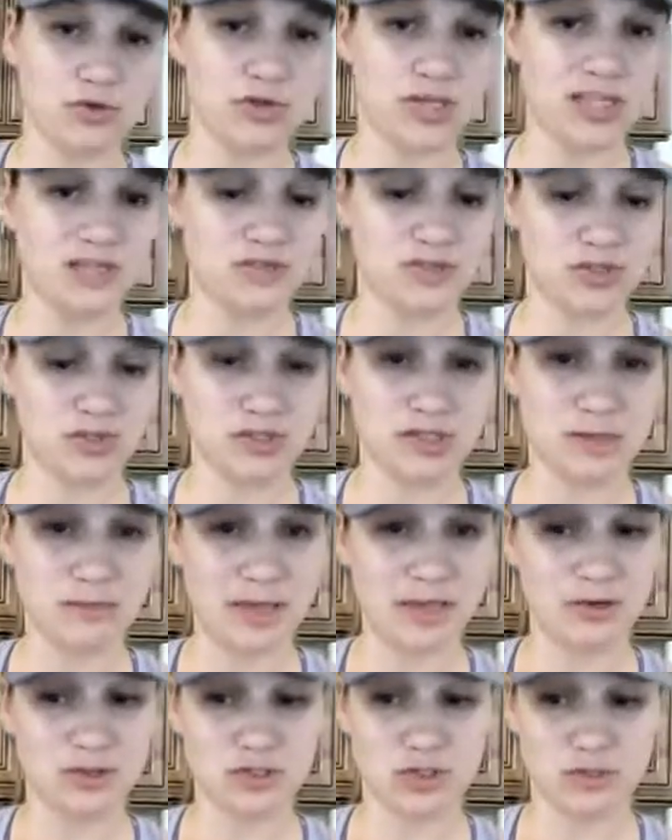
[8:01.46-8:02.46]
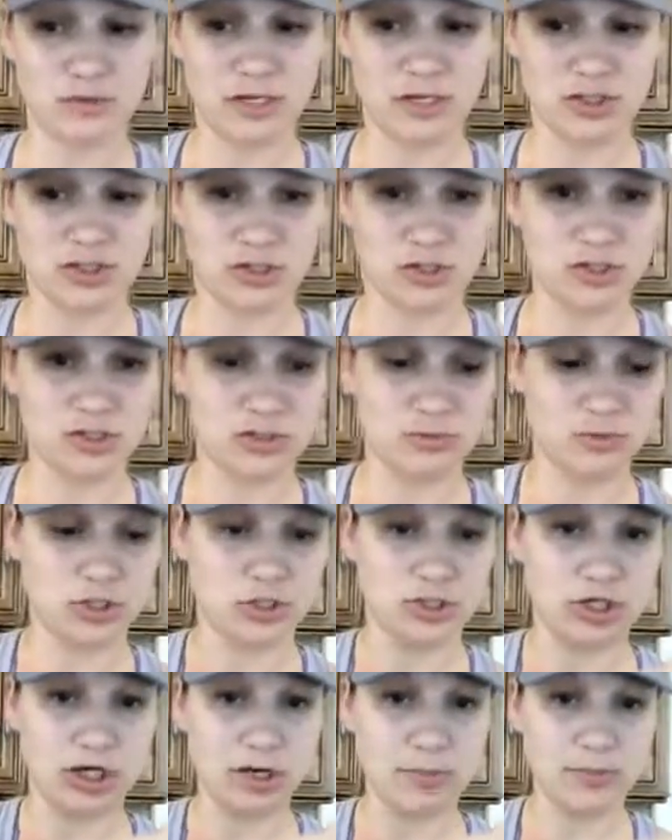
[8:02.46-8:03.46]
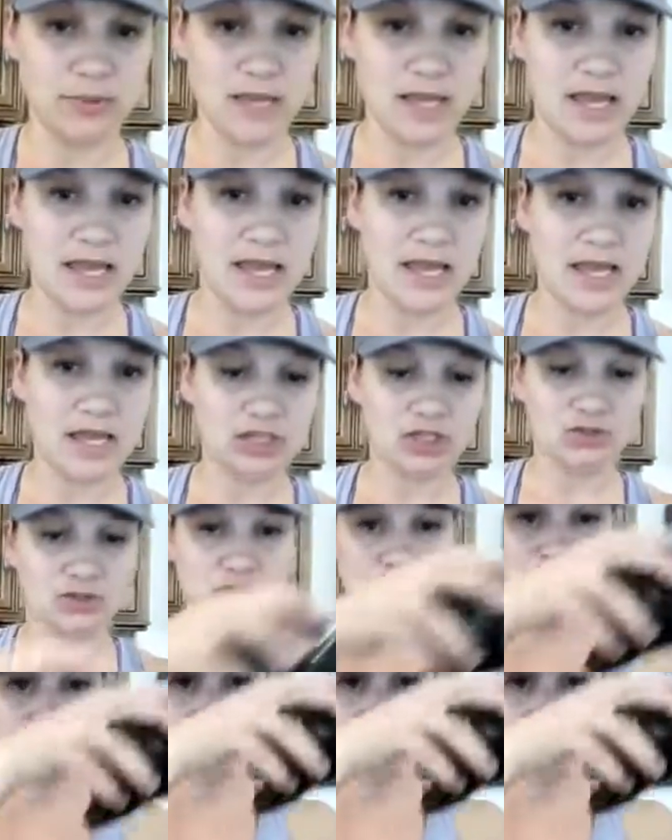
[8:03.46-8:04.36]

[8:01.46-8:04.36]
even do tomatoes. Just make sure it's super sharp. And you just